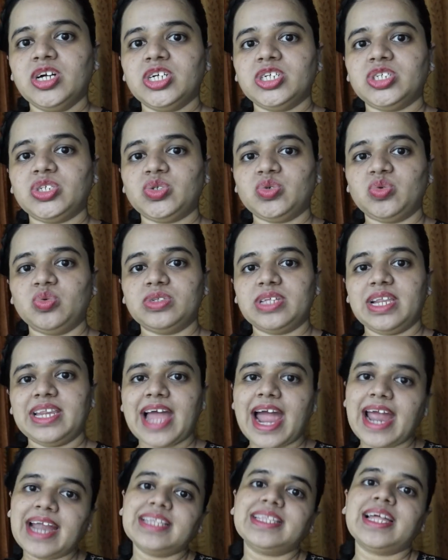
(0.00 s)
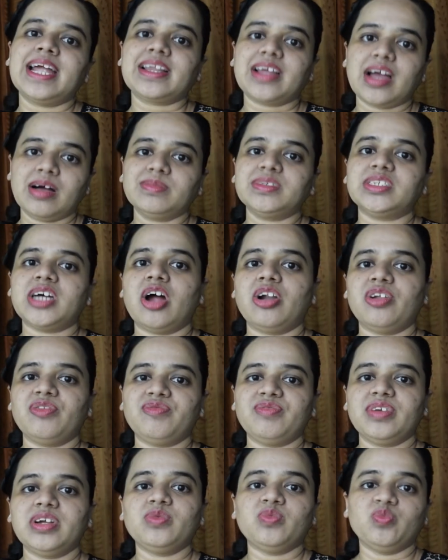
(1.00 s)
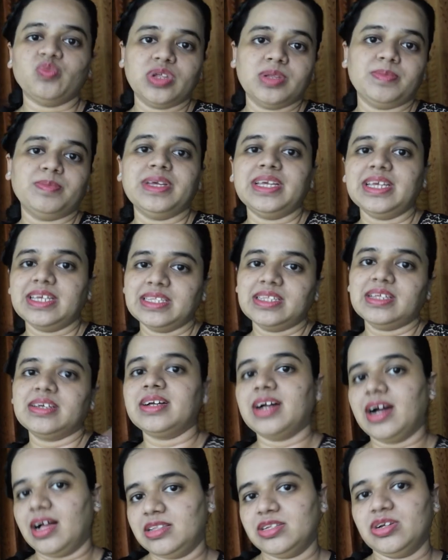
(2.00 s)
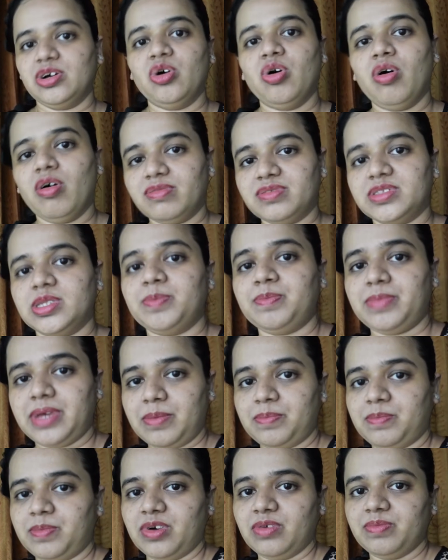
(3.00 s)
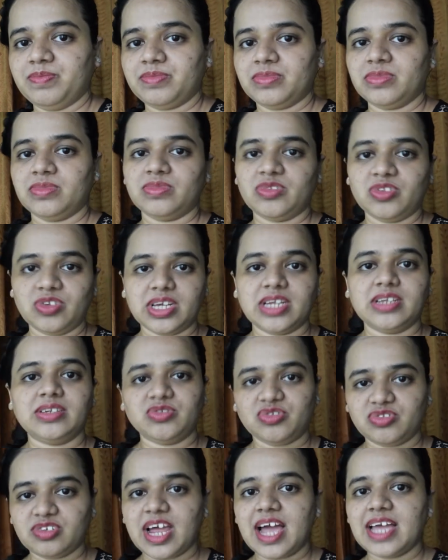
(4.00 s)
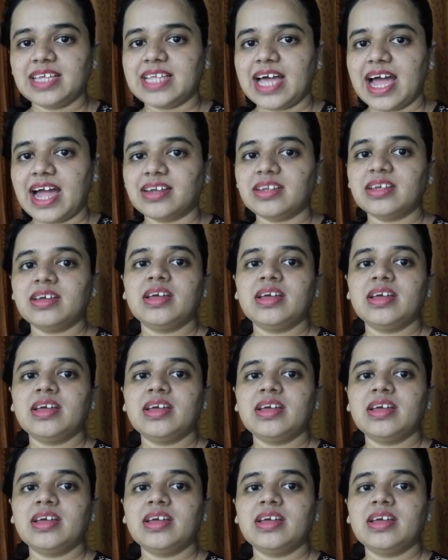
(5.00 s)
So the light that comes out of it will be in the color of the paper. You can try that.